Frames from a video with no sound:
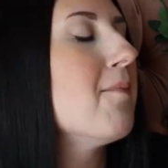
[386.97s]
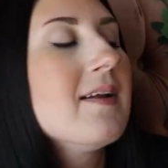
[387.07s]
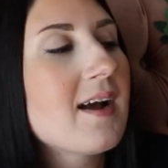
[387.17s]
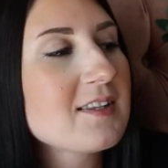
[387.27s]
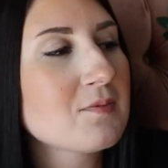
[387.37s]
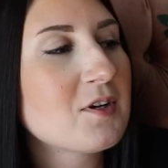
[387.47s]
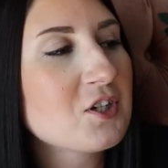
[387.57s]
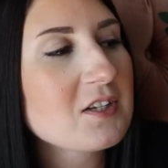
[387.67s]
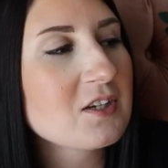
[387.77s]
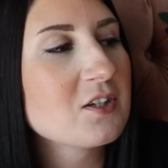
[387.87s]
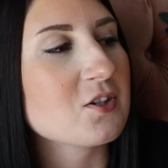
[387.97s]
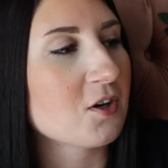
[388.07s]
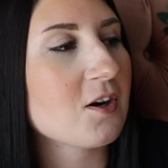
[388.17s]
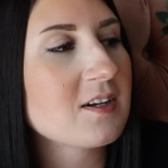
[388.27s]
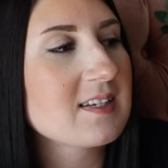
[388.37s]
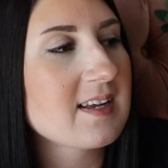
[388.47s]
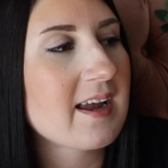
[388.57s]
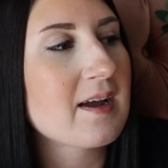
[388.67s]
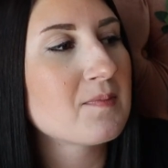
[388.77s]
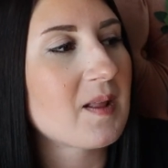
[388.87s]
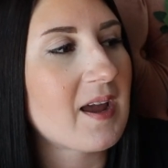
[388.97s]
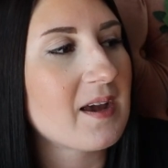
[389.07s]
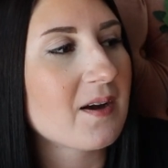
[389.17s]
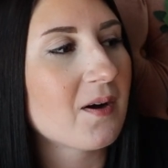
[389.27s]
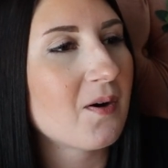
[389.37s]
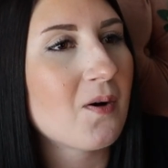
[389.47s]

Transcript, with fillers: I mean, not so much as concerned as I am like